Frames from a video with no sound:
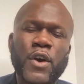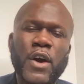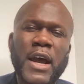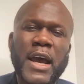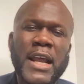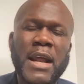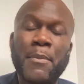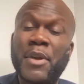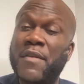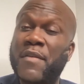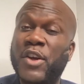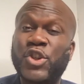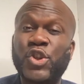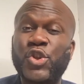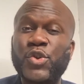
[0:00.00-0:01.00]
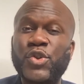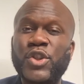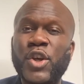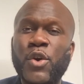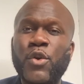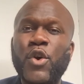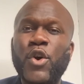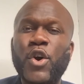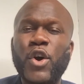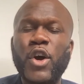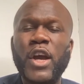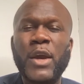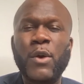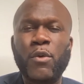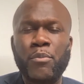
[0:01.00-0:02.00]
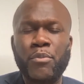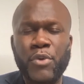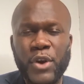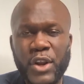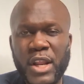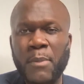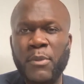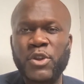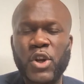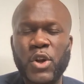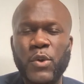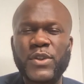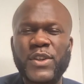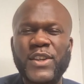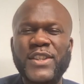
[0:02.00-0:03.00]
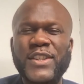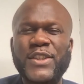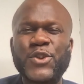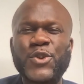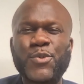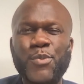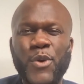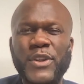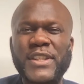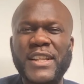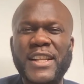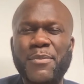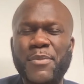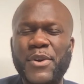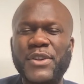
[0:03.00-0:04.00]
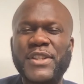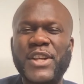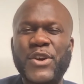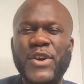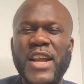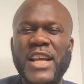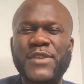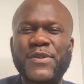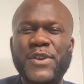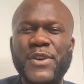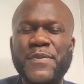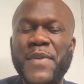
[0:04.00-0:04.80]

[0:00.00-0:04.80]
And I believe as you do so, it will bring you that much closer to spotting the person that God has for you.